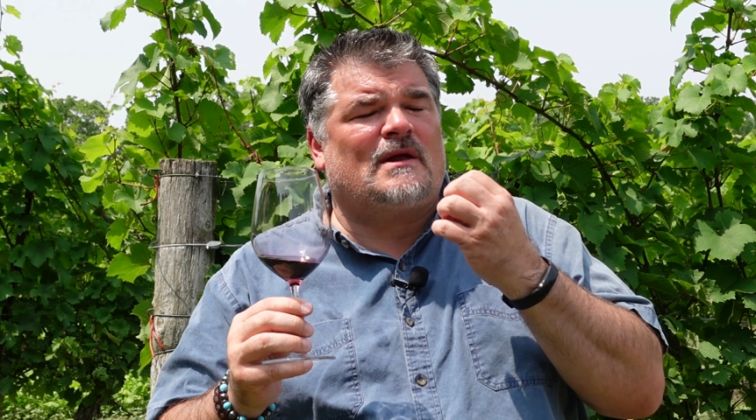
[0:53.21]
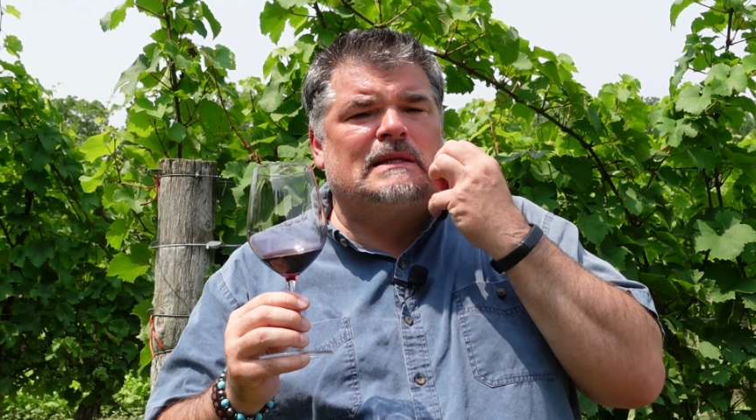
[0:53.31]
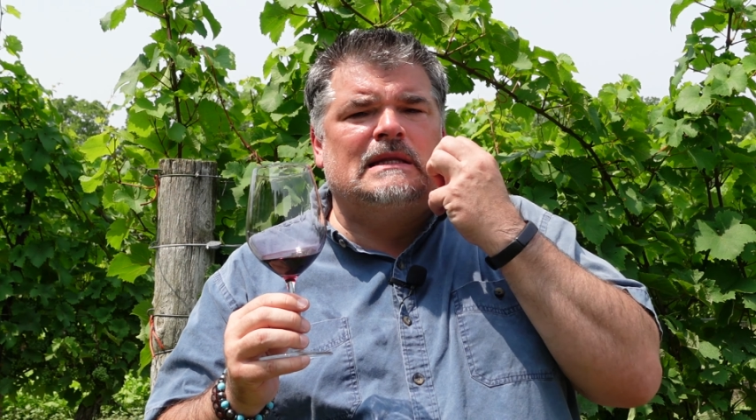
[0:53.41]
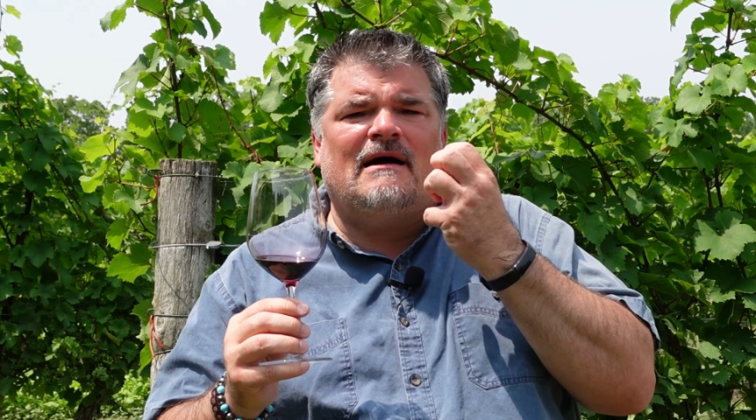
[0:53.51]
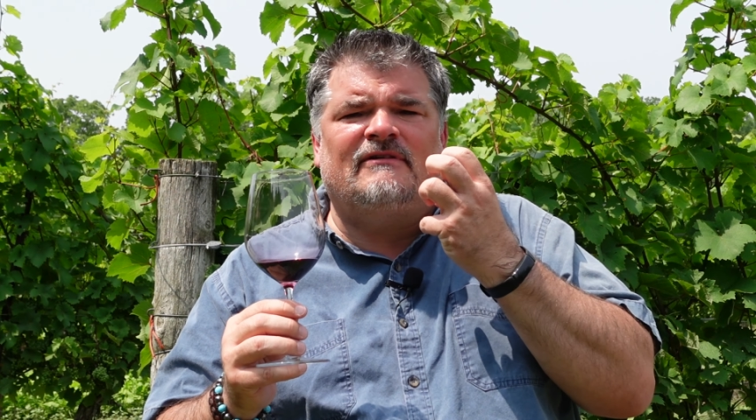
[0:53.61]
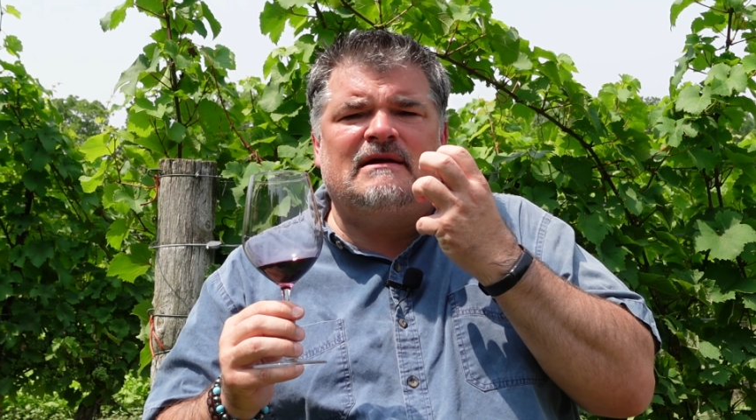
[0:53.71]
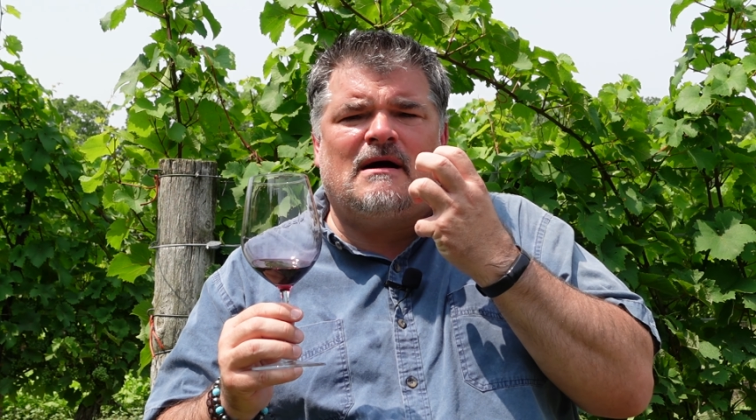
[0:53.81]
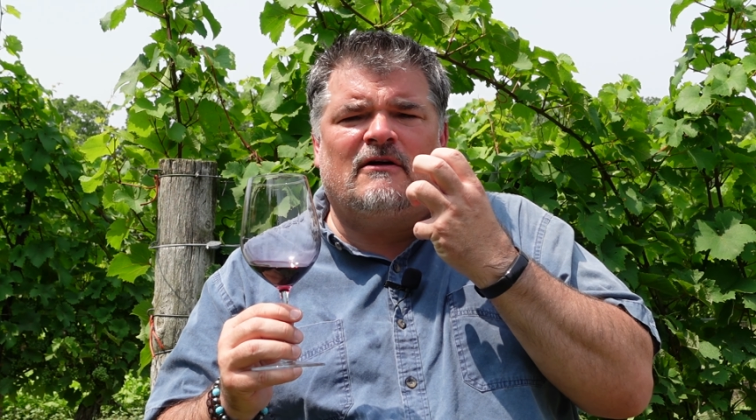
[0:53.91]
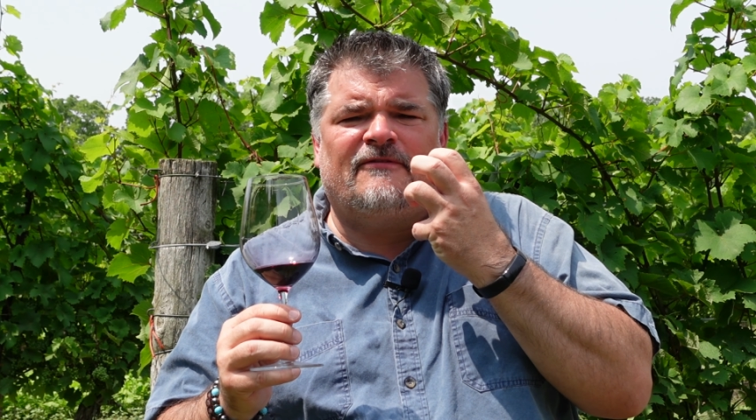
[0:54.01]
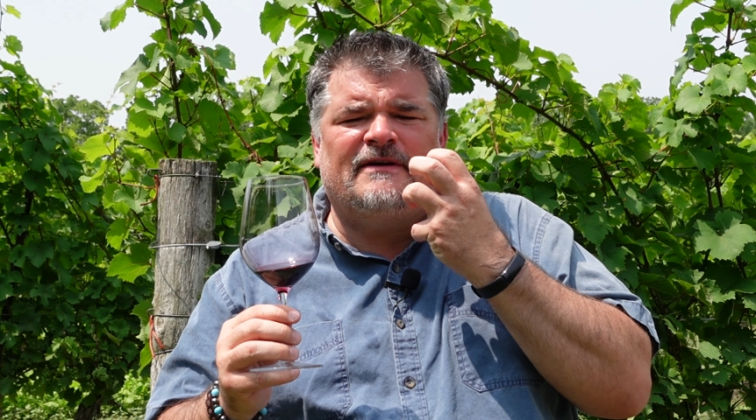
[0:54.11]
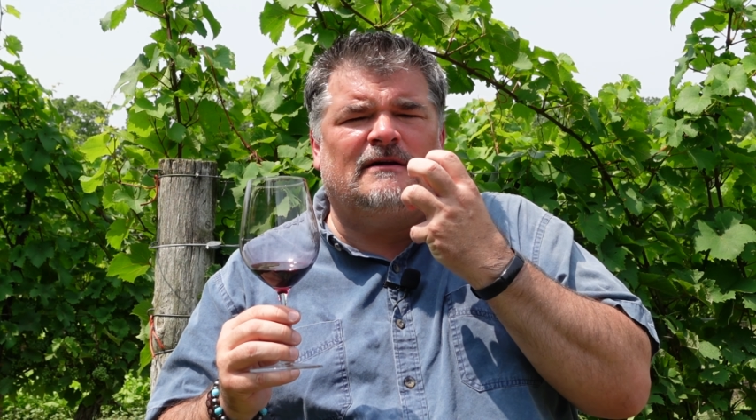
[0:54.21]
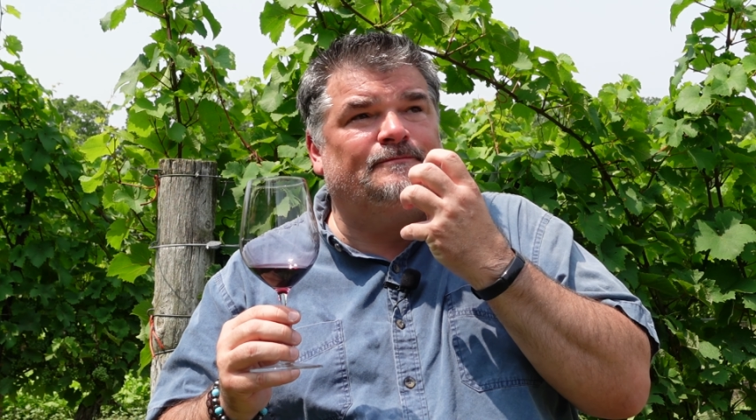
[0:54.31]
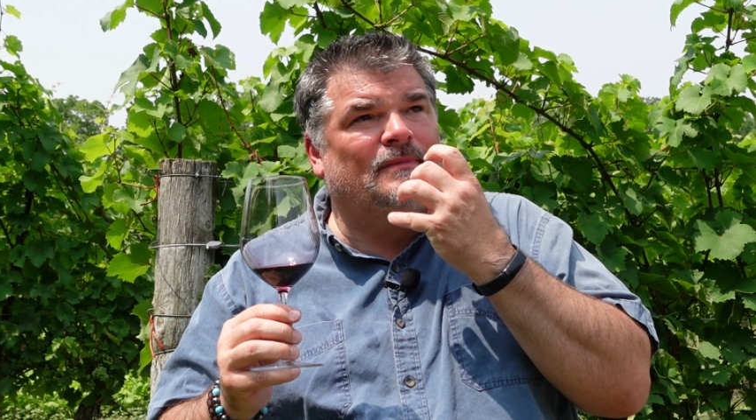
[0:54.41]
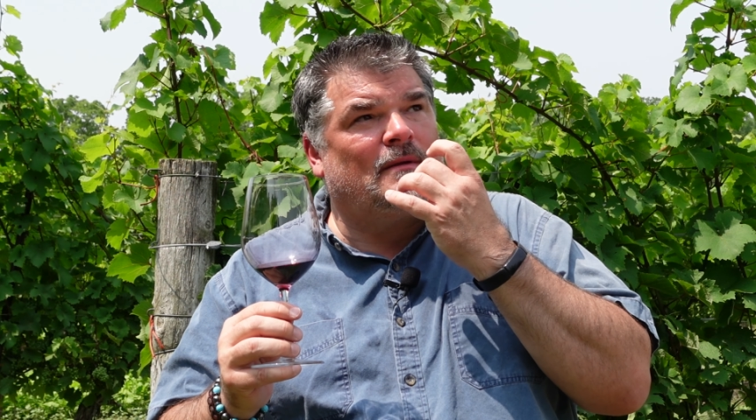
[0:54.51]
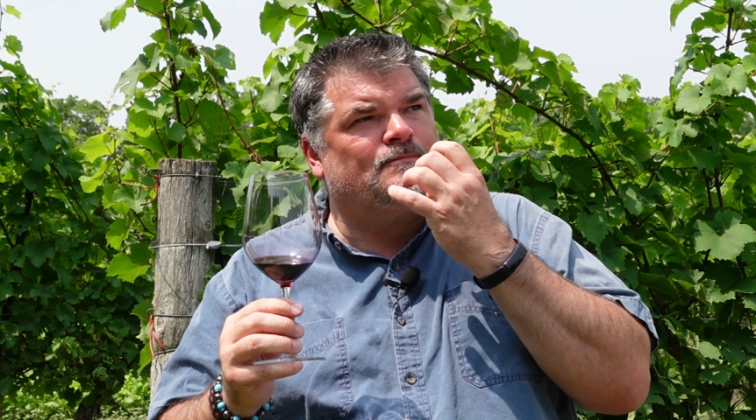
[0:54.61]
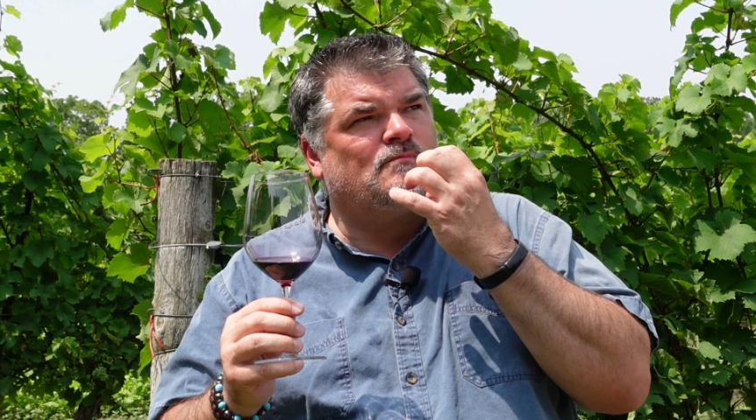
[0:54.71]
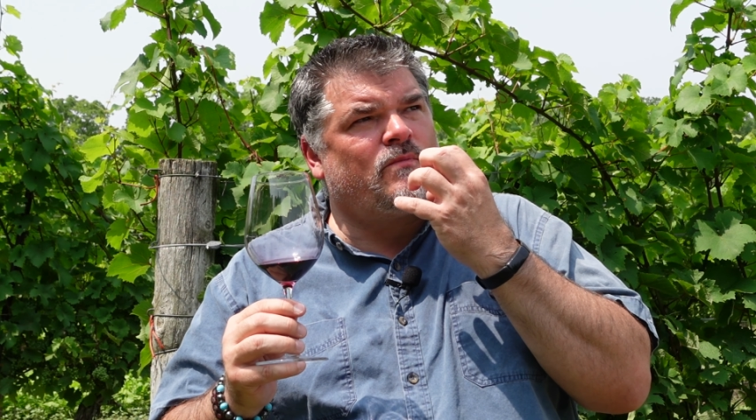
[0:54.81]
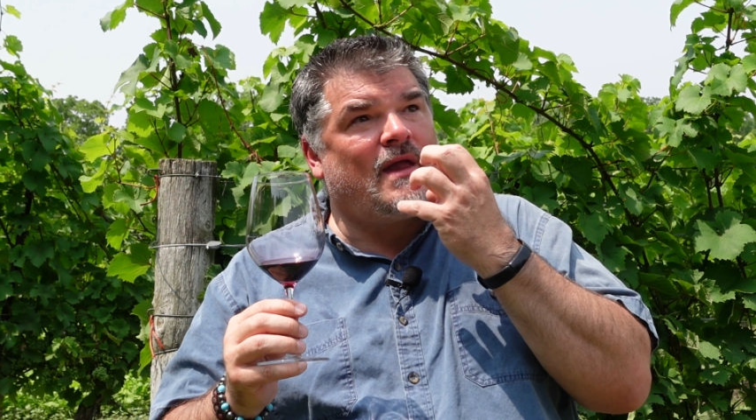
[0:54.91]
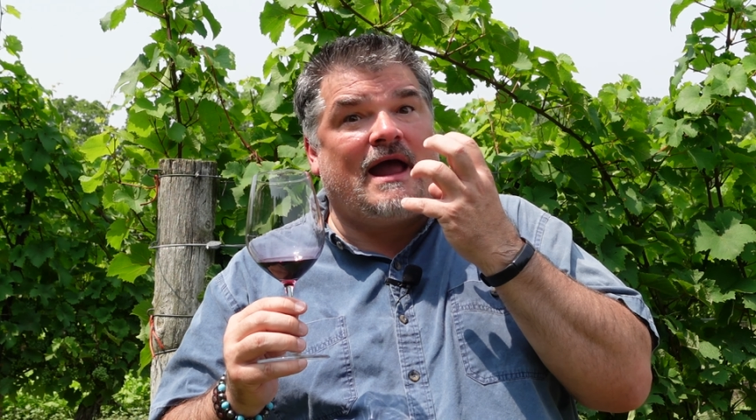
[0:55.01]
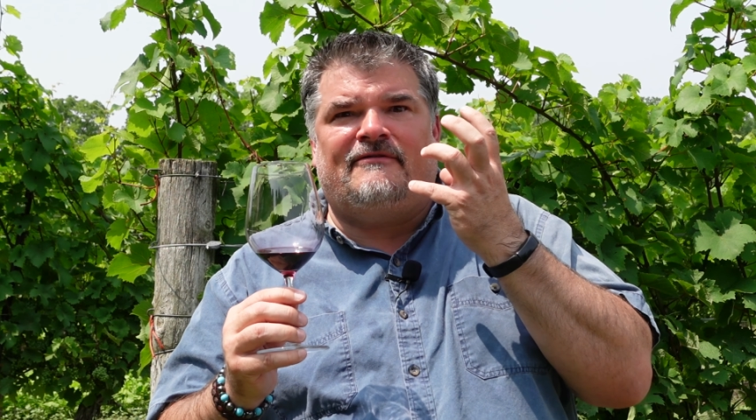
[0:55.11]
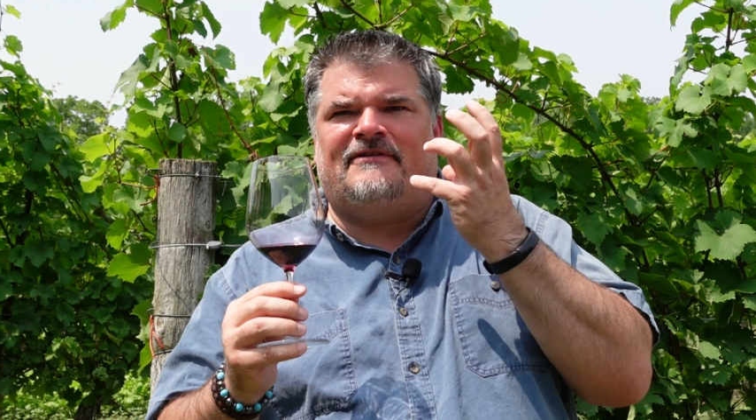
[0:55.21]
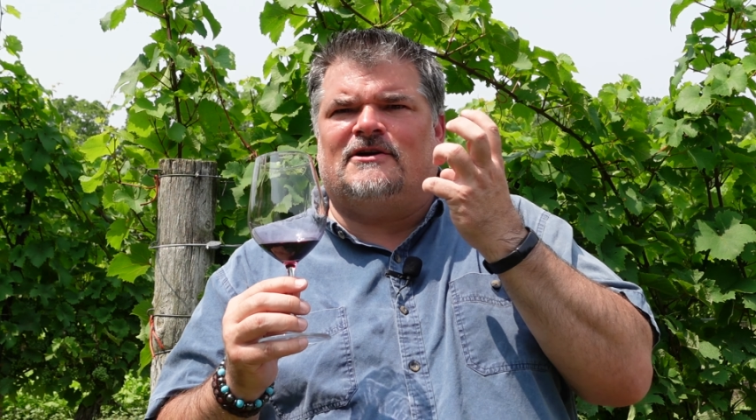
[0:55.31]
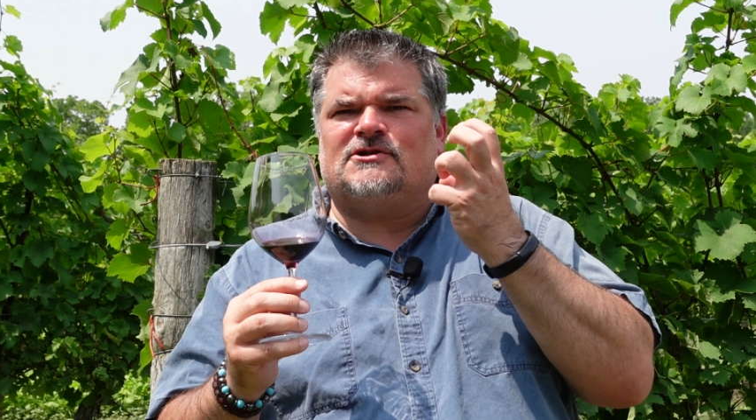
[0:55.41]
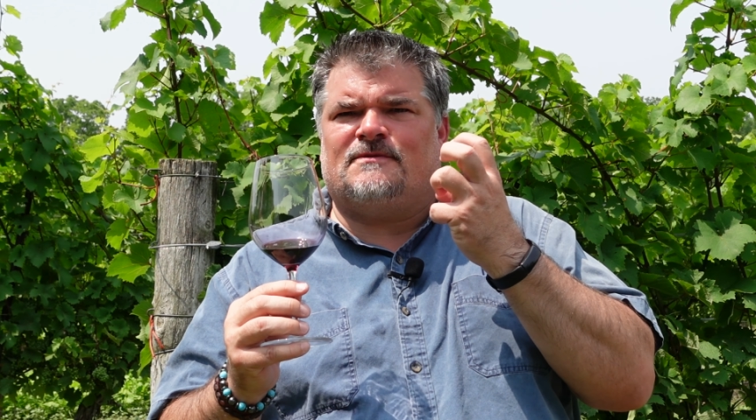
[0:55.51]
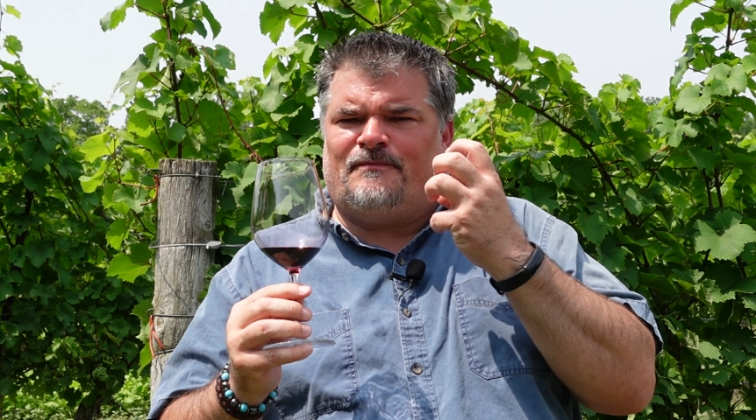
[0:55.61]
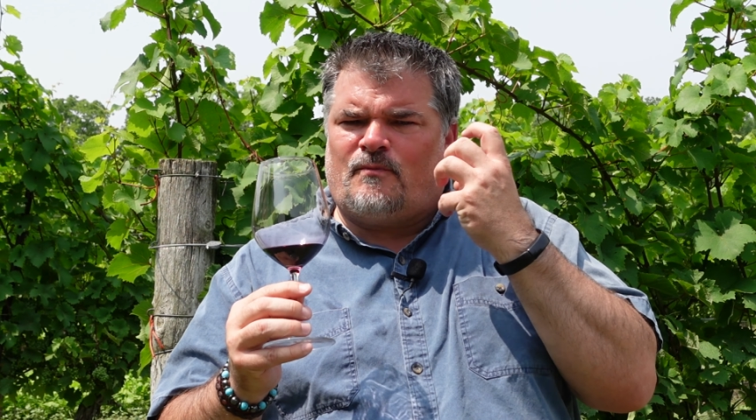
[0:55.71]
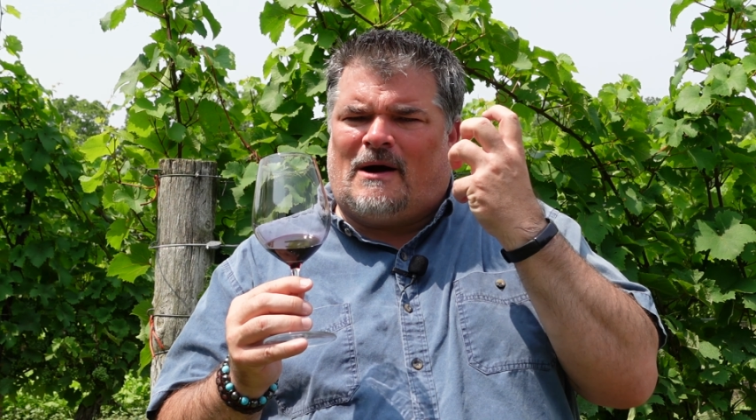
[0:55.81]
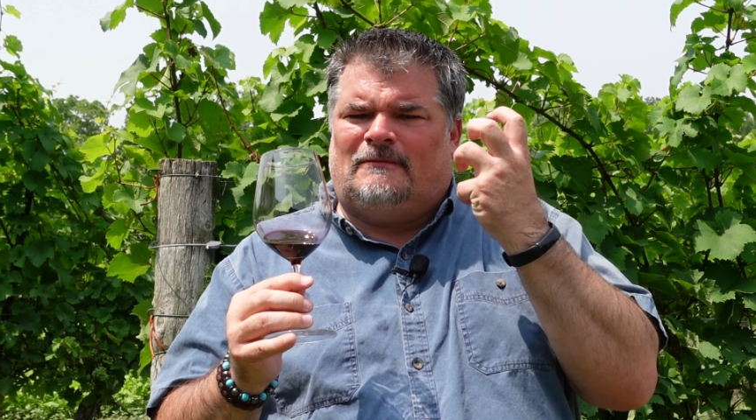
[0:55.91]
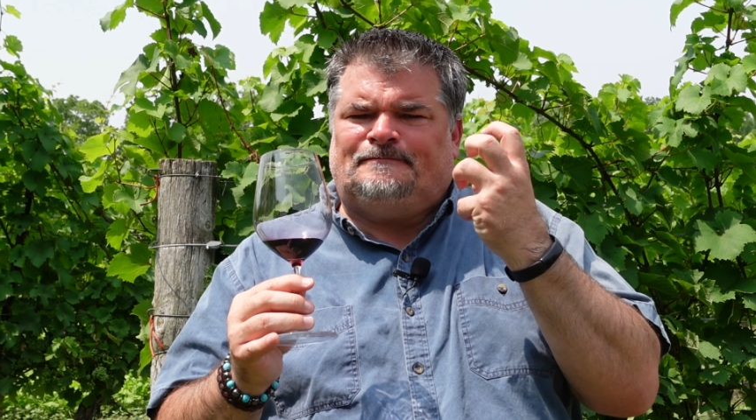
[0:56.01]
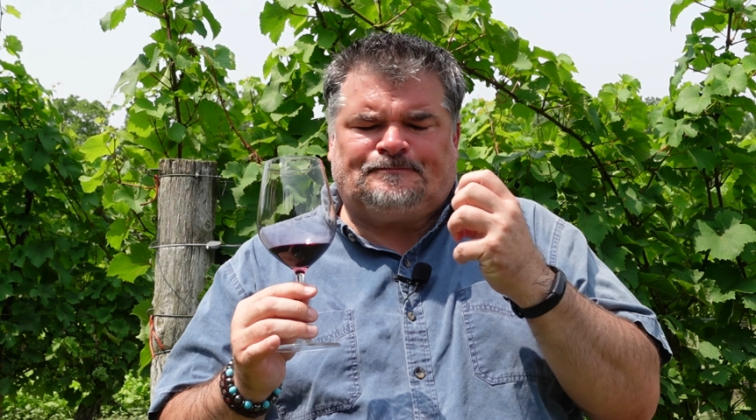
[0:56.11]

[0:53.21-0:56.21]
Lovely mouthfeel and finish. Wow.